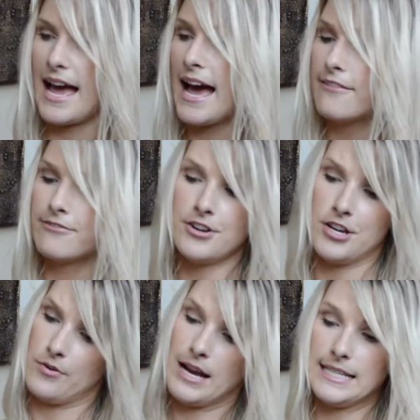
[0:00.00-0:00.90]
I have
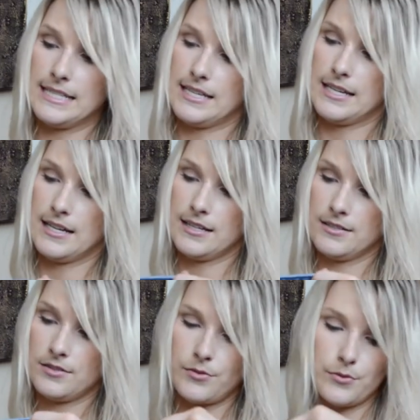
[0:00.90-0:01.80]
no idea
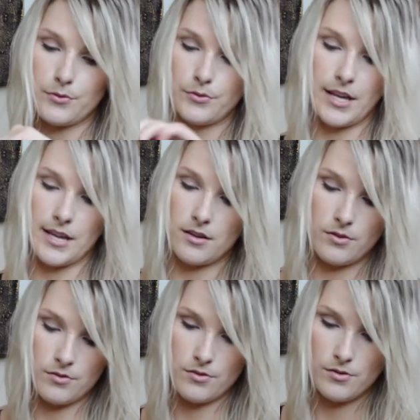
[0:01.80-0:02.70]
like
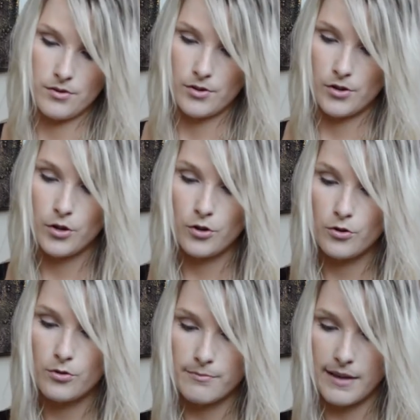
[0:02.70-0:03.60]

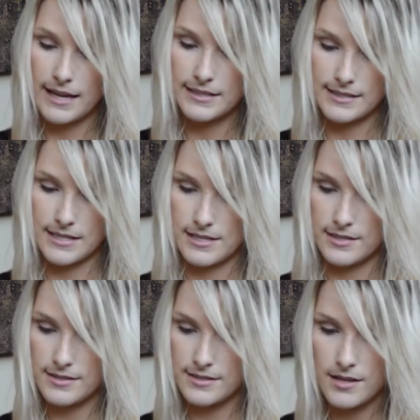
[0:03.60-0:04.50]
who makes
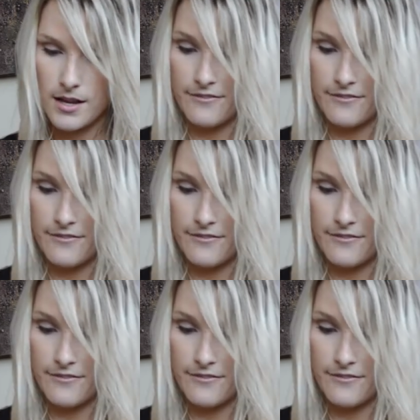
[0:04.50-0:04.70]
these.